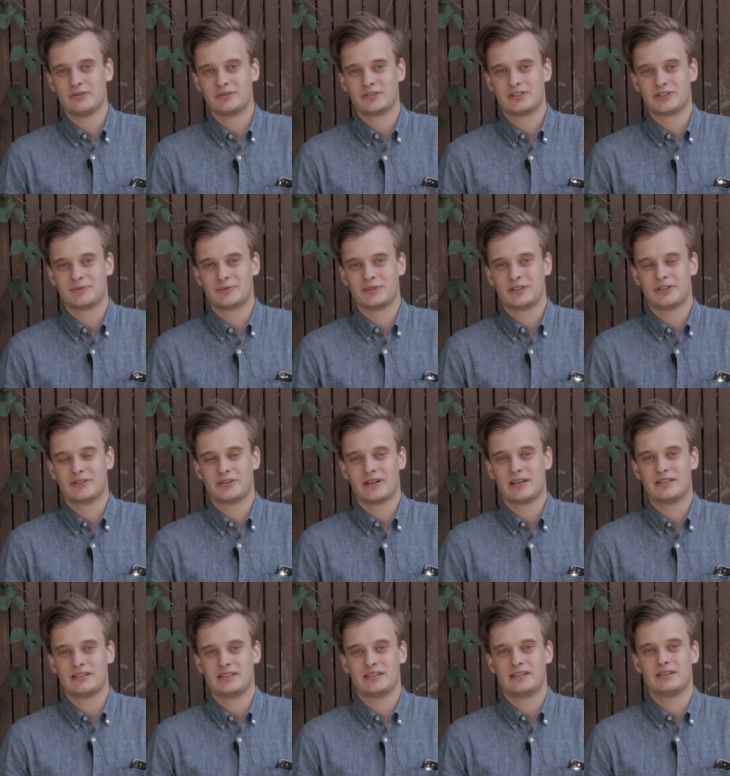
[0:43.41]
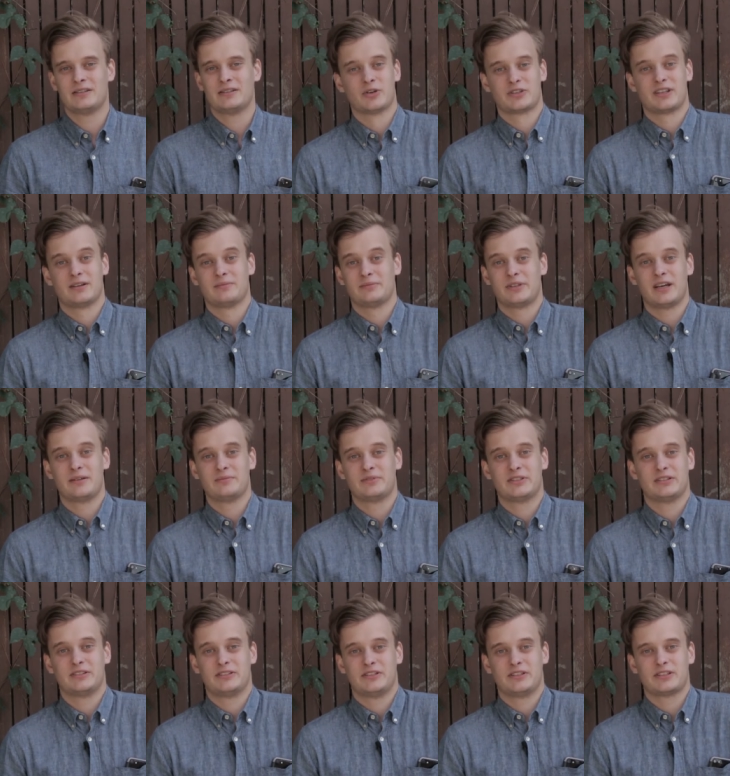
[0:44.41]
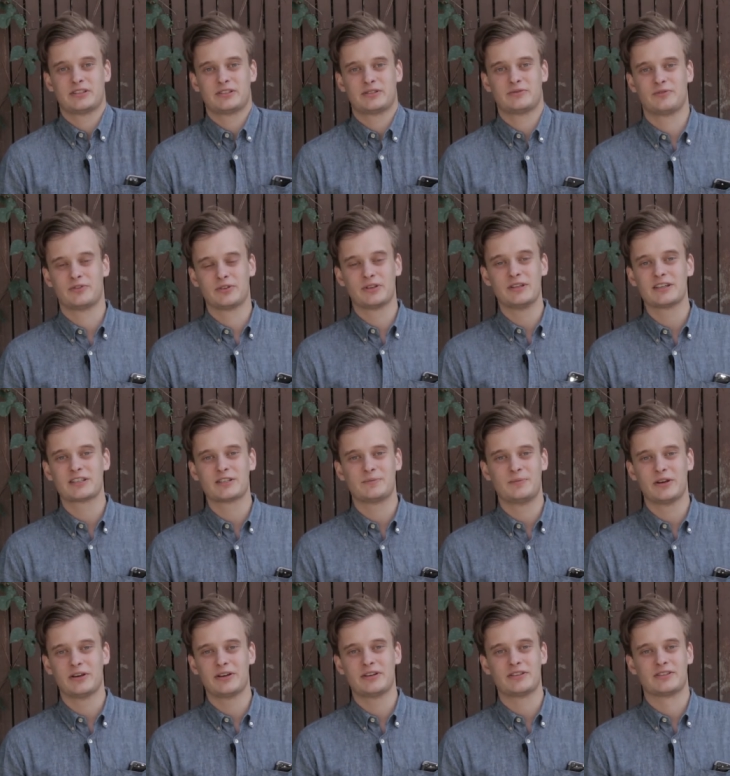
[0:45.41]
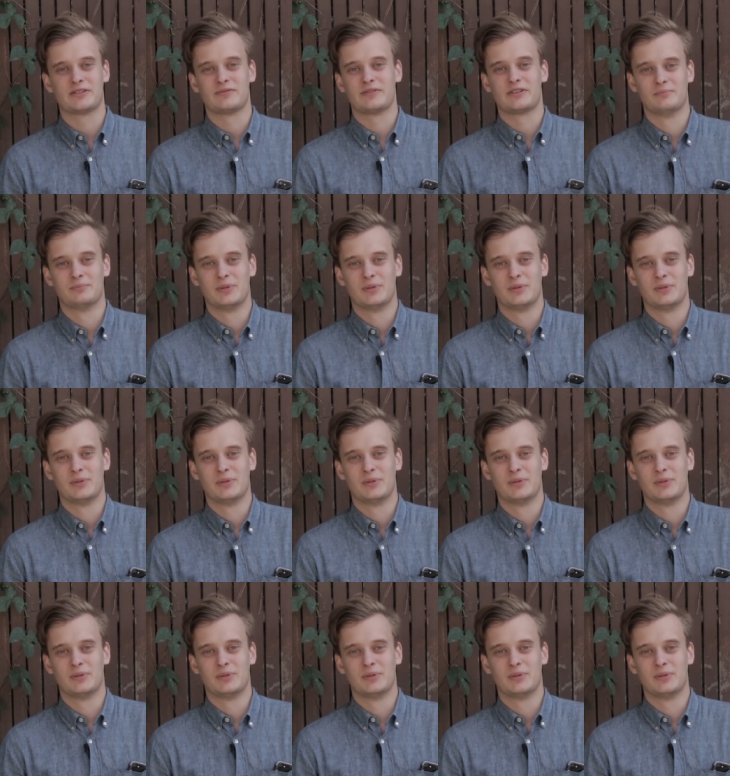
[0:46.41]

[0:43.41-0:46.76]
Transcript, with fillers: which is pretty crazy, or sometimes it's just for the experience of it,